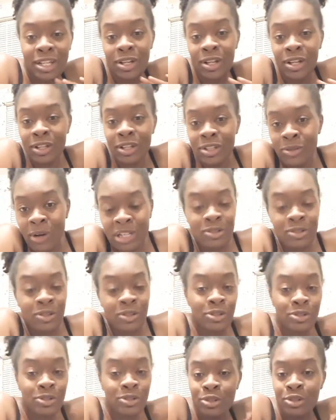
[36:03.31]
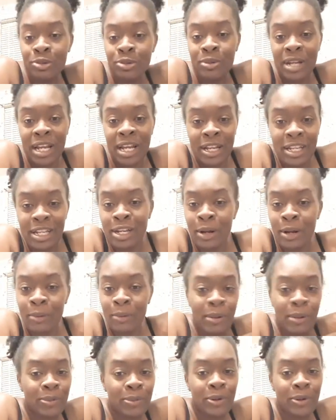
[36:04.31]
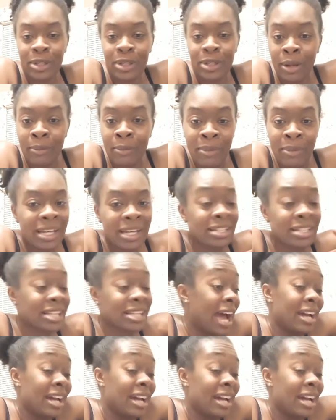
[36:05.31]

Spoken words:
Like, you watch on YouTube and people are comedians.